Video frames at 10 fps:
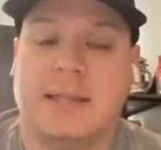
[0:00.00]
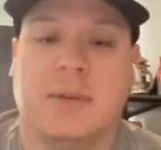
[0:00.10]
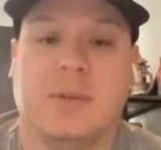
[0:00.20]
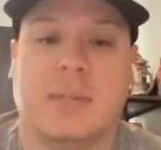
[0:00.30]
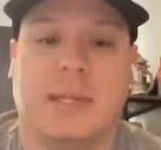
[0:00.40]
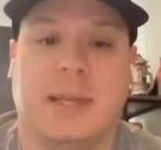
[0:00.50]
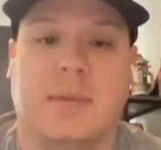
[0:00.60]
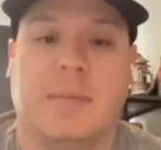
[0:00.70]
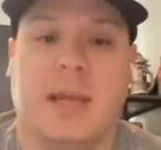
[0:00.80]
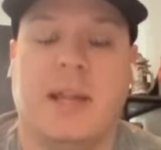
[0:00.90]
single
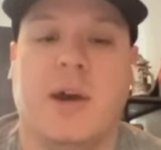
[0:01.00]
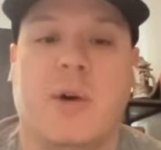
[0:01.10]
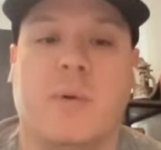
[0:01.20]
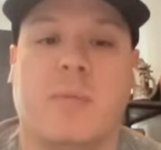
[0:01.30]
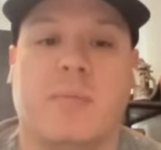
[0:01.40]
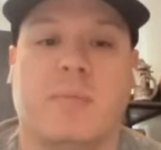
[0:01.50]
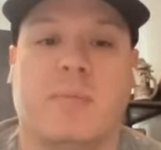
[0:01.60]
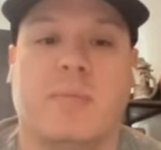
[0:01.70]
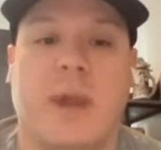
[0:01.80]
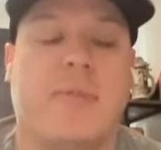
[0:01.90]
team and know
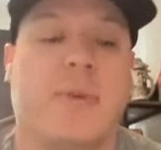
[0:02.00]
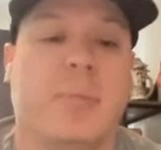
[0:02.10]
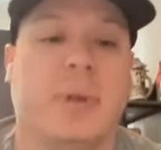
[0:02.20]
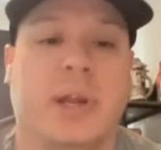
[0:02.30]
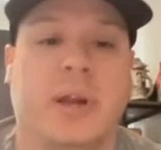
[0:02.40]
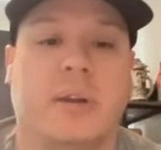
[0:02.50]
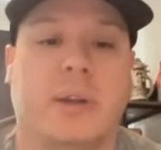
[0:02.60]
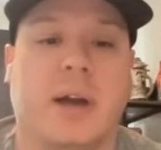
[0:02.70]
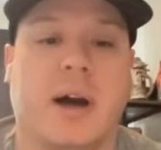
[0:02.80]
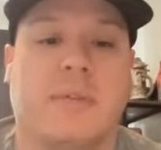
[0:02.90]
every player in
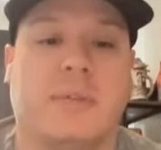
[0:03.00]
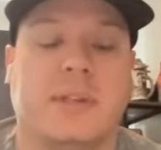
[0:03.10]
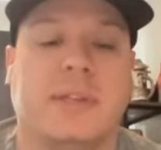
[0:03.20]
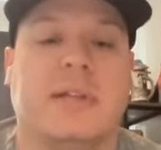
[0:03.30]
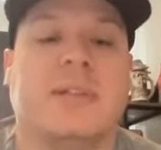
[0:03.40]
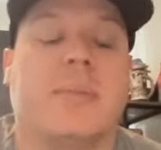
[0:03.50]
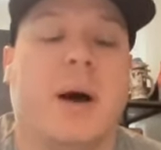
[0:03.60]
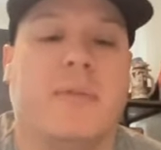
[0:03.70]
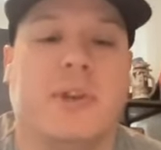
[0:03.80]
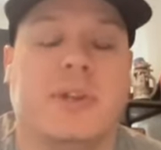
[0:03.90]
the conference. There's some
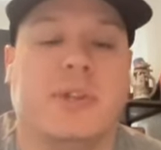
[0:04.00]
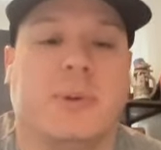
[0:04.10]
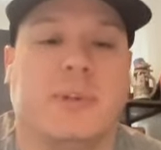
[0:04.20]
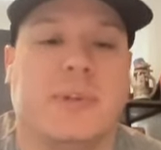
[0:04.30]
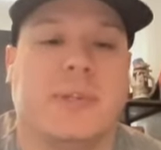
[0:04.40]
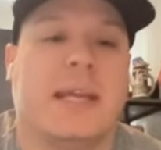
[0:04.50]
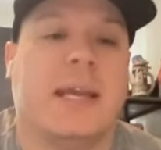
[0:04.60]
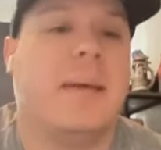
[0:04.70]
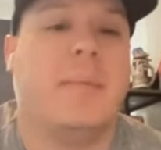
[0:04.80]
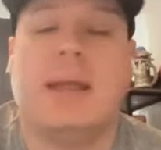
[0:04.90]
obvious choices.
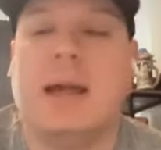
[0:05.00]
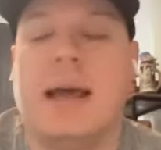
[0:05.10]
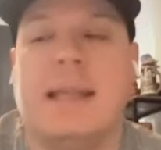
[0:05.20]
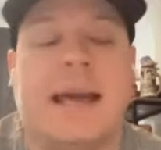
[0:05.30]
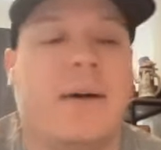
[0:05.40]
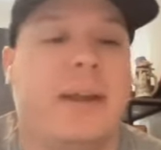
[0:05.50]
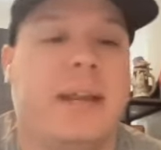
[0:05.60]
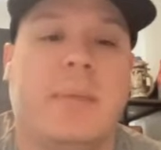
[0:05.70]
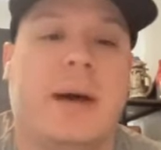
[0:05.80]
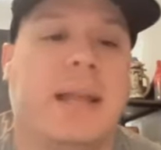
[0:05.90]
Like I doubt
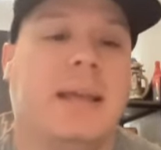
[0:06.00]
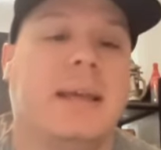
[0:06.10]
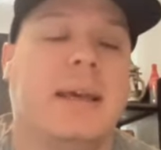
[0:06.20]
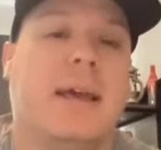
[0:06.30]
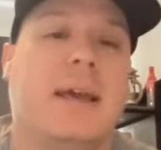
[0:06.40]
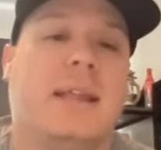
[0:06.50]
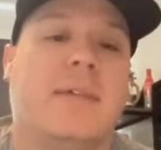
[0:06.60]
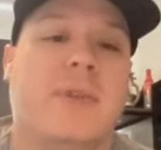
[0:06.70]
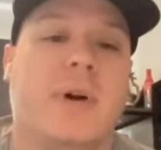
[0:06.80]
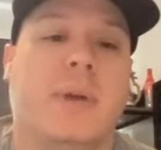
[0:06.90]
anybody
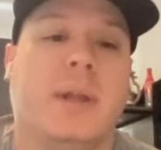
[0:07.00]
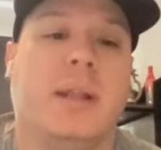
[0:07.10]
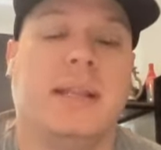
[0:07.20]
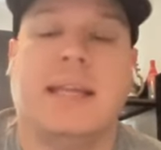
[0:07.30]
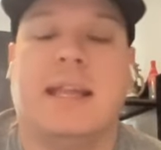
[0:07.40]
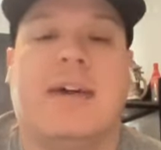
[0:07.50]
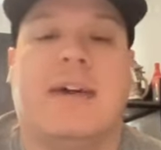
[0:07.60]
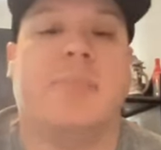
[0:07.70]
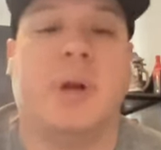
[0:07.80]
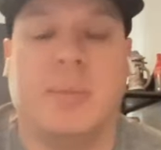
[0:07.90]
that voted didn't
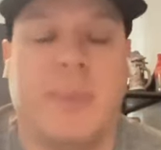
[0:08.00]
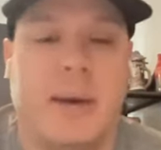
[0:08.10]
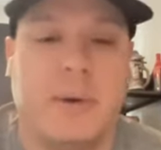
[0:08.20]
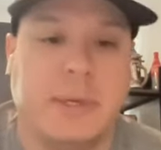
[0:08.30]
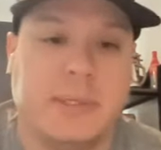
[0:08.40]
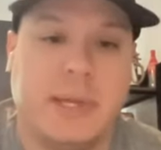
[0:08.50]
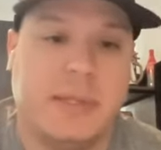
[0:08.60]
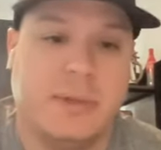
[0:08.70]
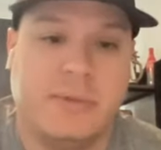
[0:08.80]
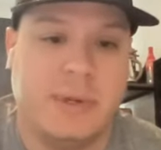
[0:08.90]
have Brock Bowers
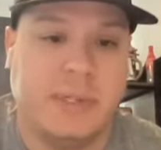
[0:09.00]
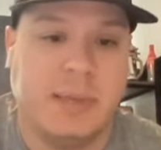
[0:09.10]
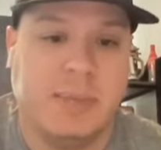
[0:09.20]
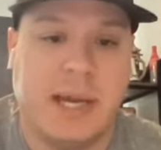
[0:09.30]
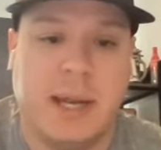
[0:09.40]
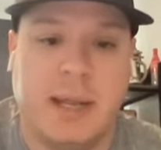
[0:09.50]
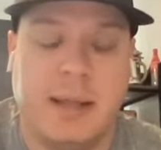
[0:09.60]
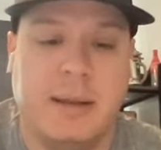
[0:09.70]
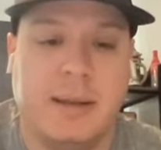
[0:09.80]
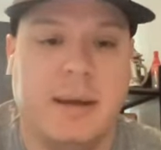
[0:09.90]
as their first team tight
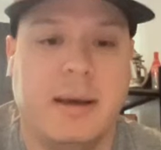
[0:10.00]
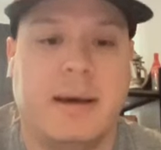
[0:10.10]
end.